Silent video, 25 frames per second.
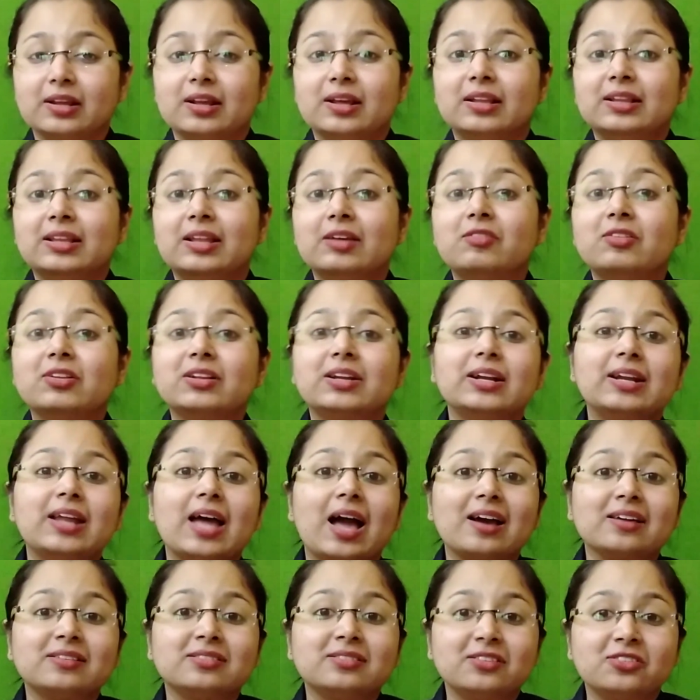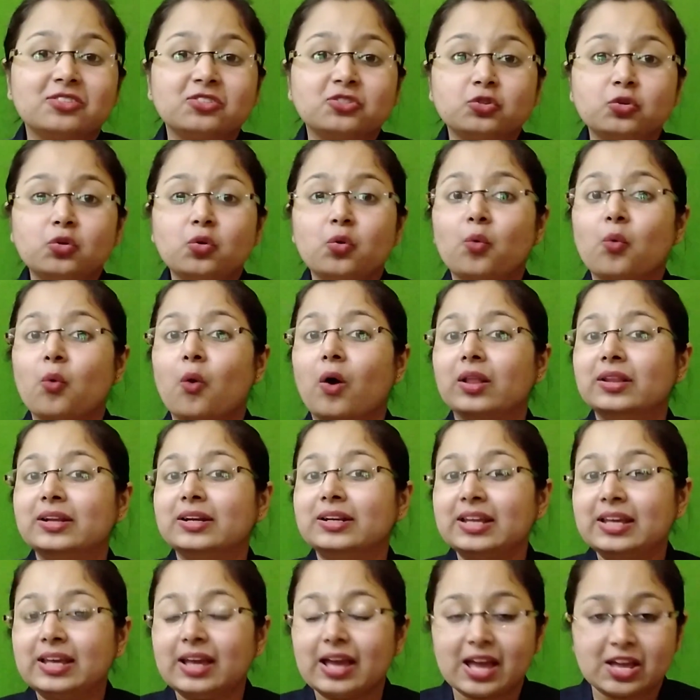They will get access to
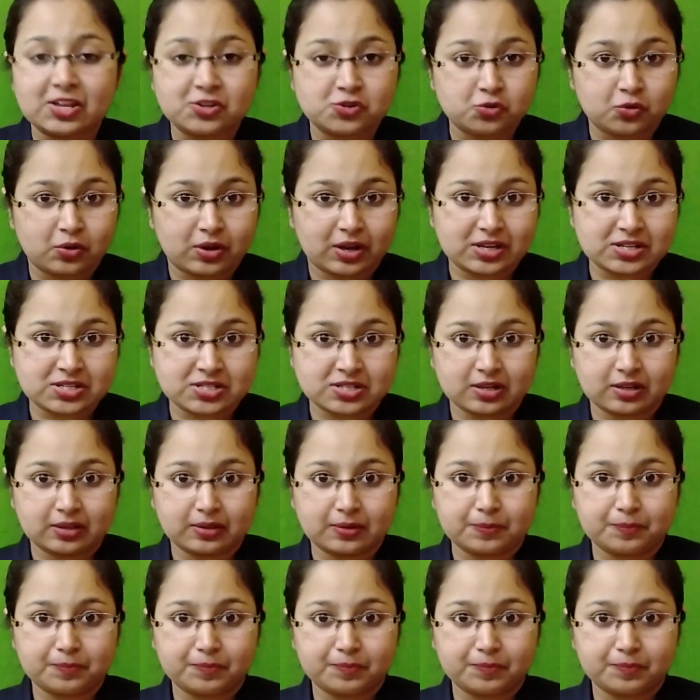quality education.